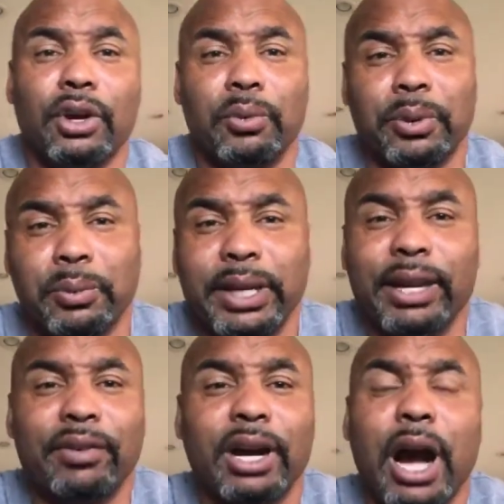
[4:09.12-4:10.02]
we
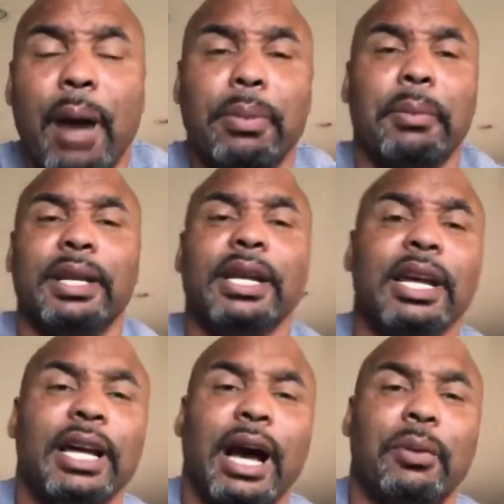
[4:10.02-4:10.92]
give a compliment,
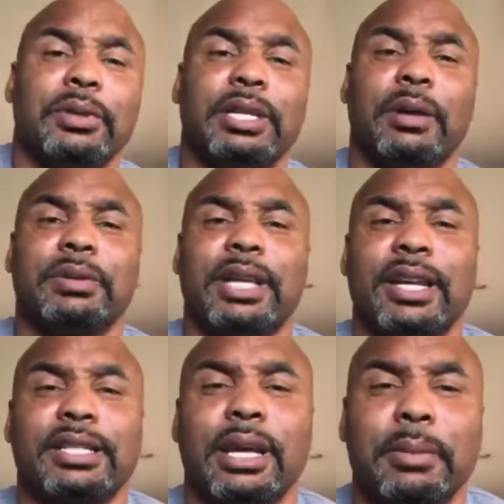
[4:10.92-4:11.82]
I was at
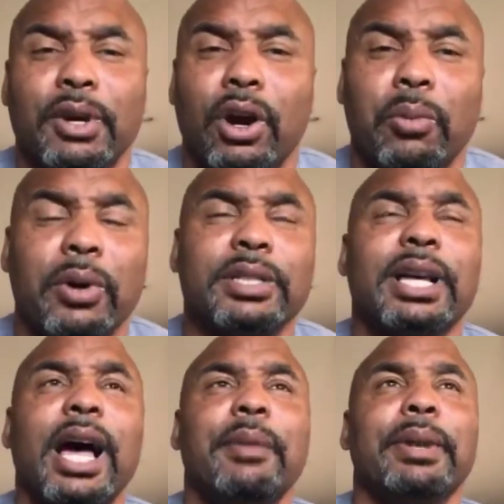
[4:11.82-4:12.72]
a seminar one
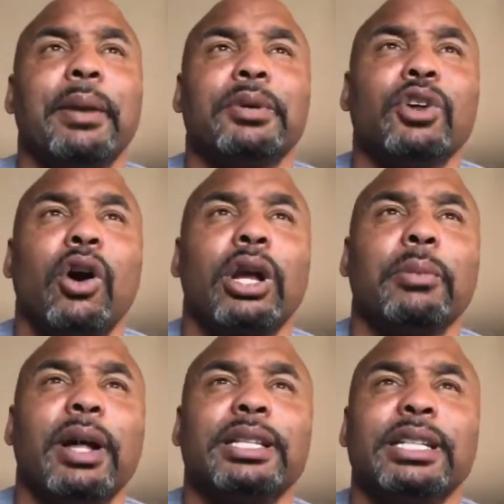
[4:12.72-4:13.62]
time and they were talking
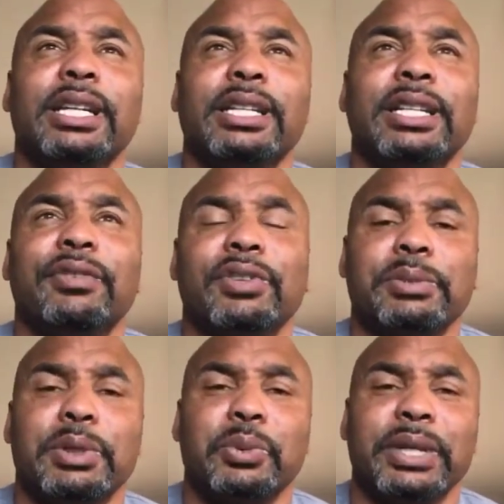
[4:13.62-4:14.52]
about the difference
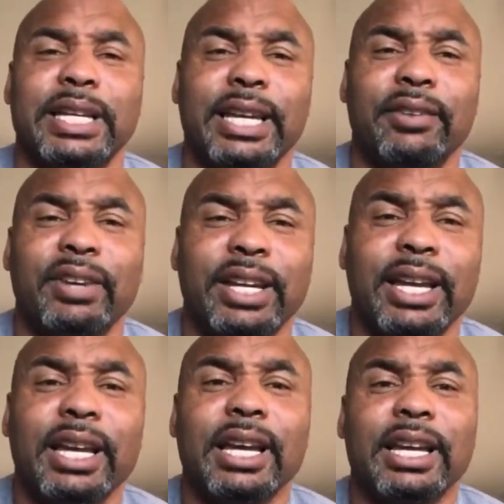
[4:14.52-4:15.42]
between
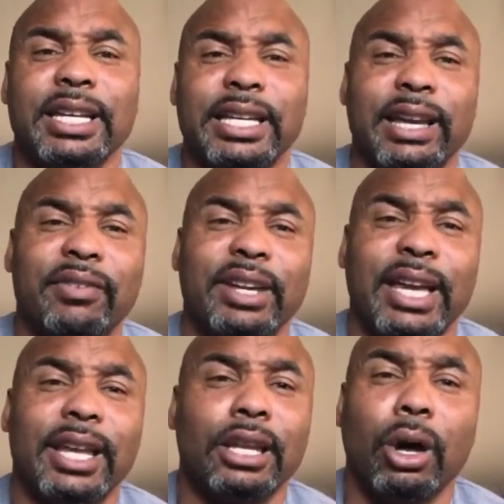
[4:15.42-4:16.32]
giving
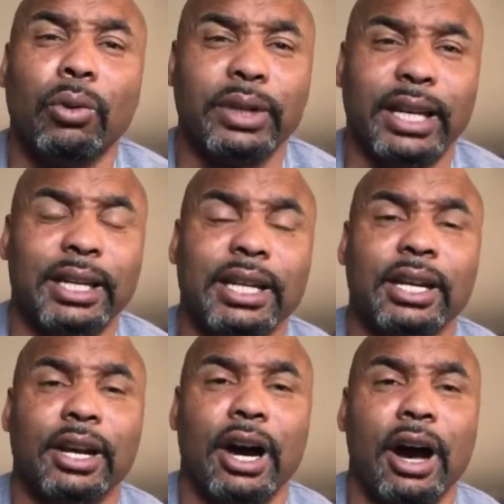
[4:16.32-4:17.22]
and loaning.
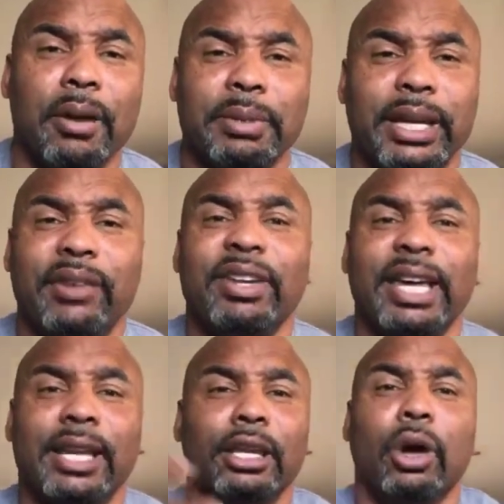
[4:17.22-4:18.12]
Giving
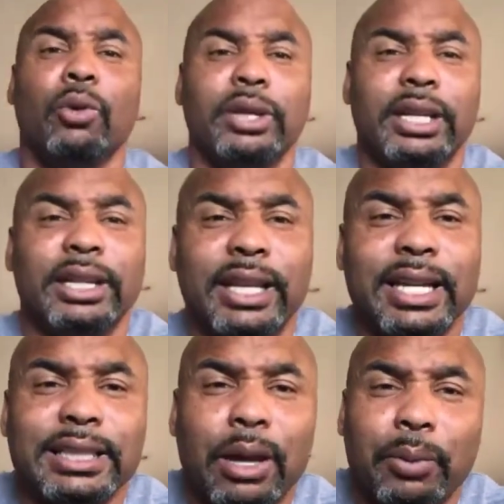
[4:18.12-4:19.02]
and loaning
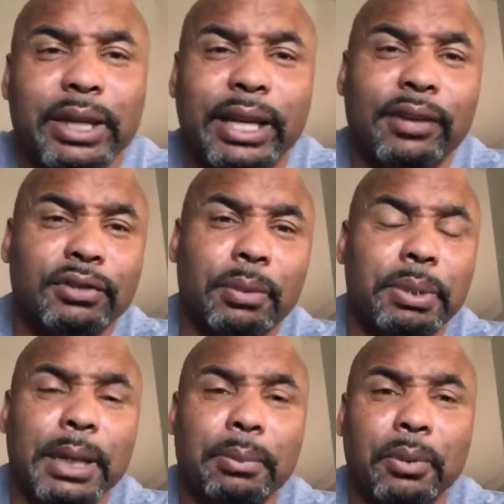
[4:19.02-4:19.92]
things that we give to
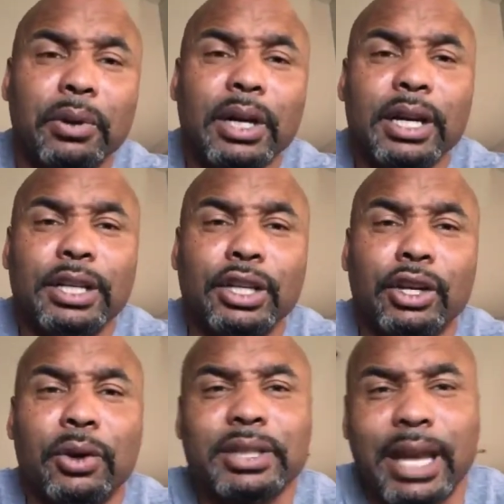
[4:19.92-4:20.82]
people.
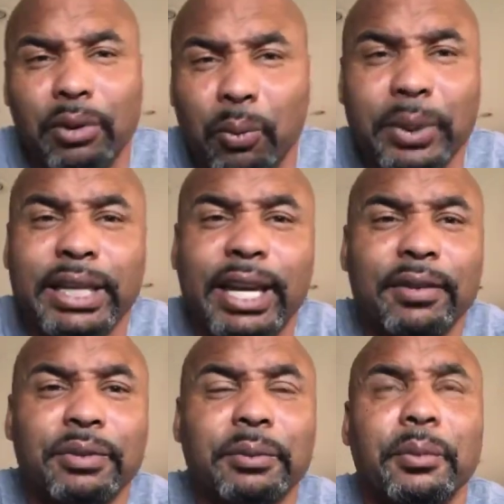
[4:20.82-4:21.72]
It's like when we
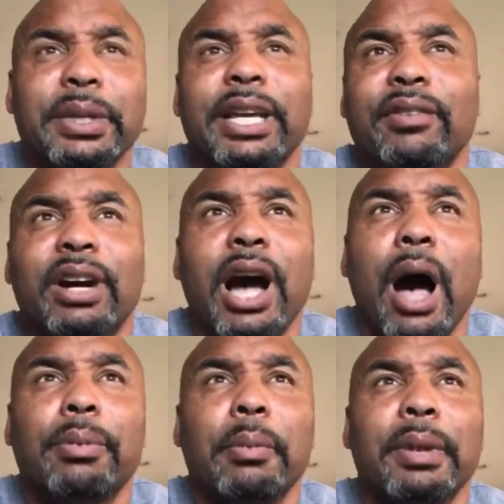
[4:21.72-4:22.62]
give a
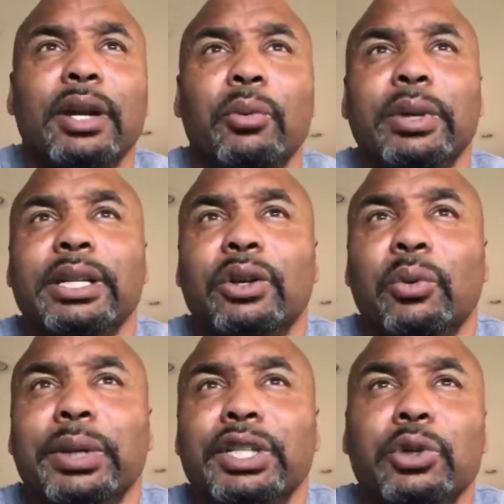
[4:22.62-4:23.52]
compliment, or
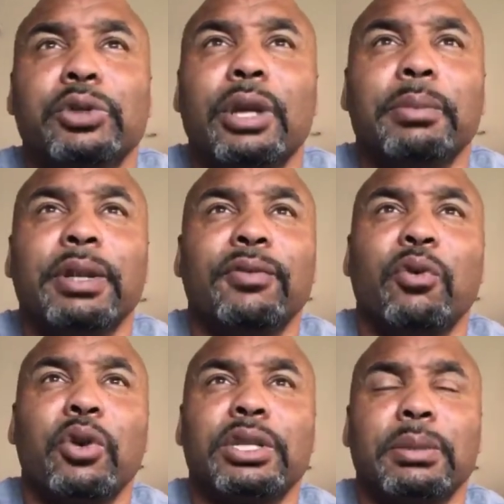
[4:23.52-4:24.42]
we do something
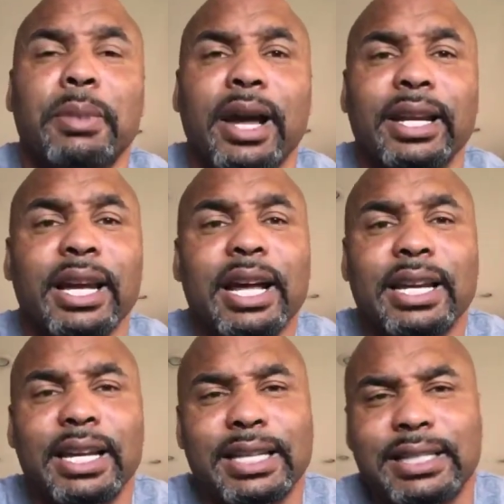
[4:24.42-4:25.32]
for somebody.
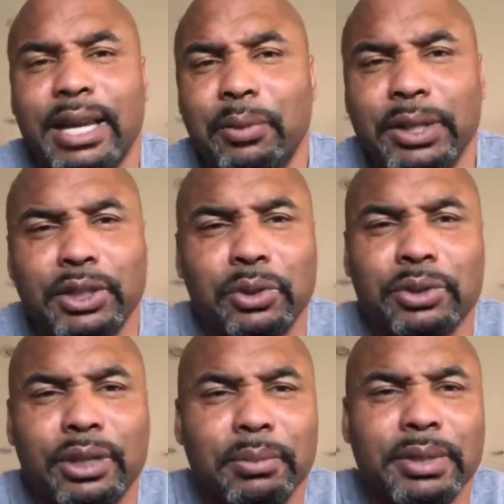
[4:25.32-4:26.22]
Let's say we do
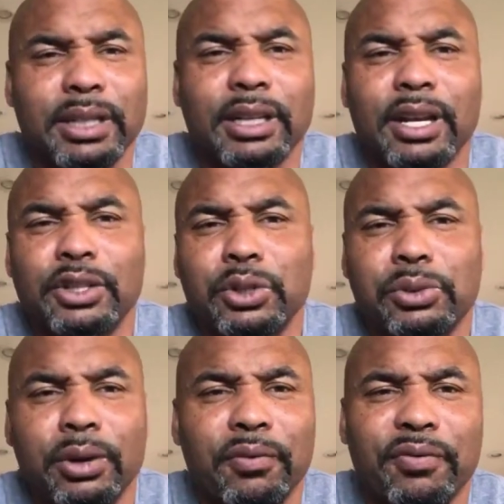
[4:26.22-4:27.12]
something
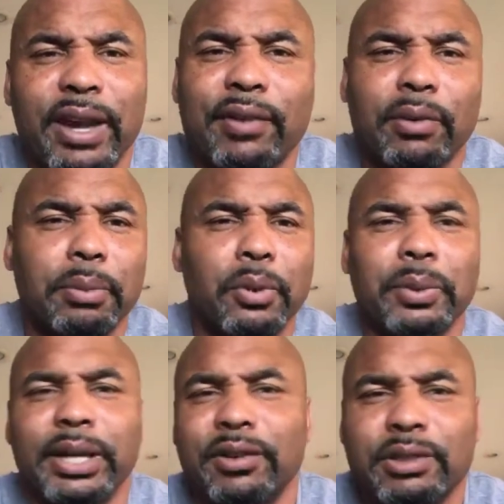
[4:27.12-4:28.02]
favorable.
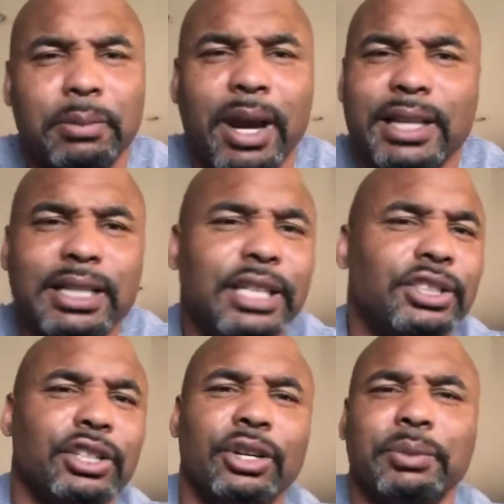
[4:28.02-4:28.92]
We give somebody a
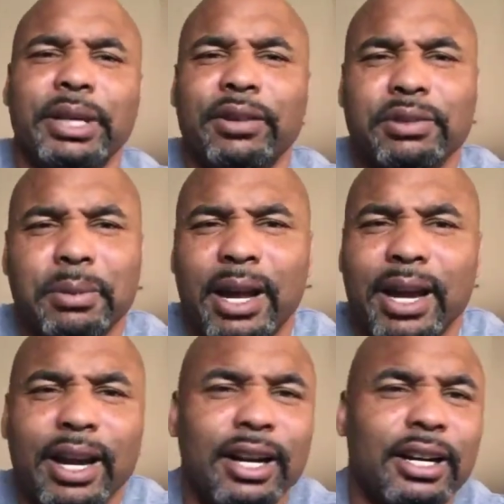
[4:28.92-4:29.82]
T-shirt. We give somebody a
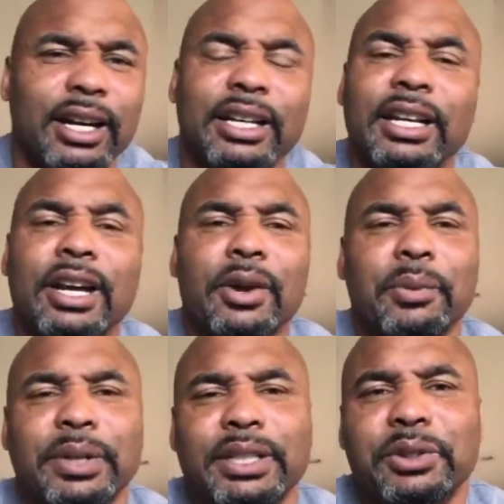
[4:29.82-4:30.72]
haircut.
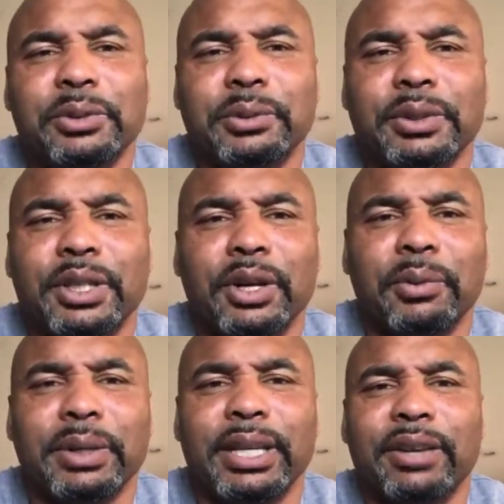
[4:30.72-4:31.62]
We
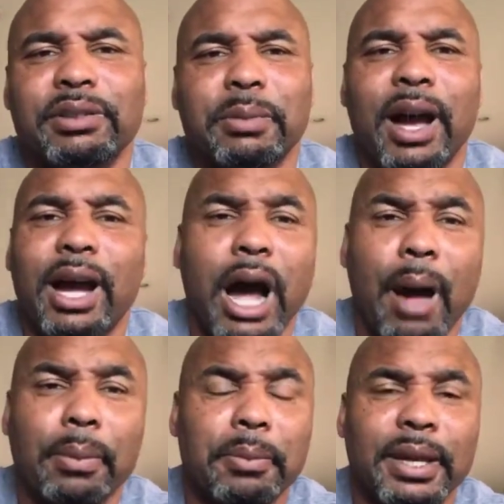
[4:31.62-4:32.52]
give somebody a
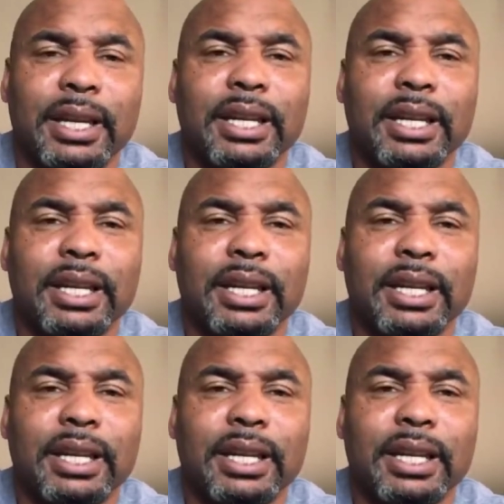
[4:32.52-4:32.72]
compliment.